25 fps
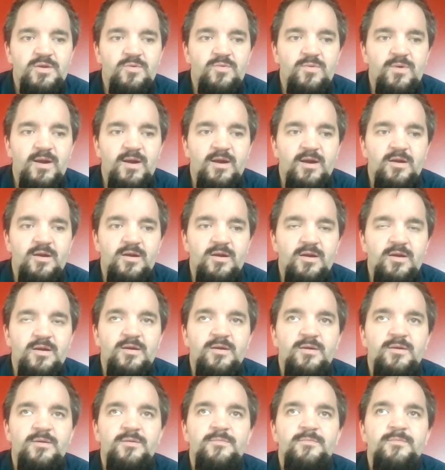to
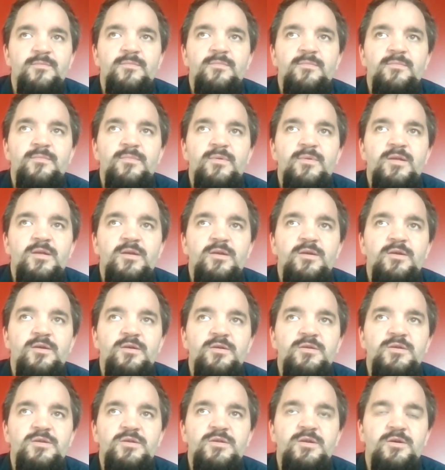where
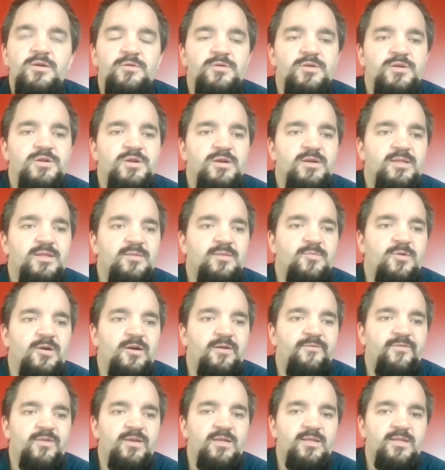you don't just come
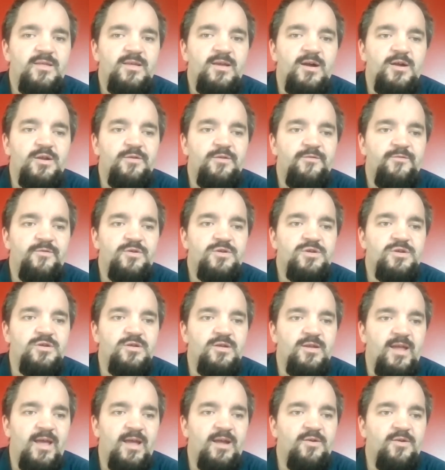off as
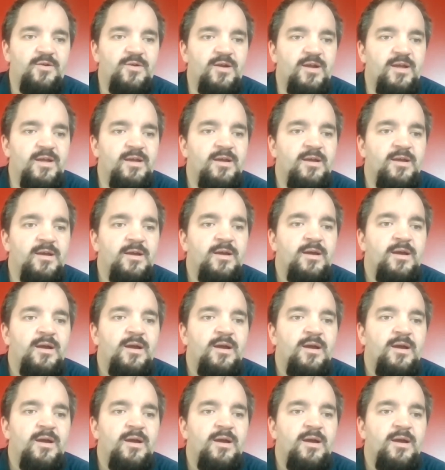controversial and angry.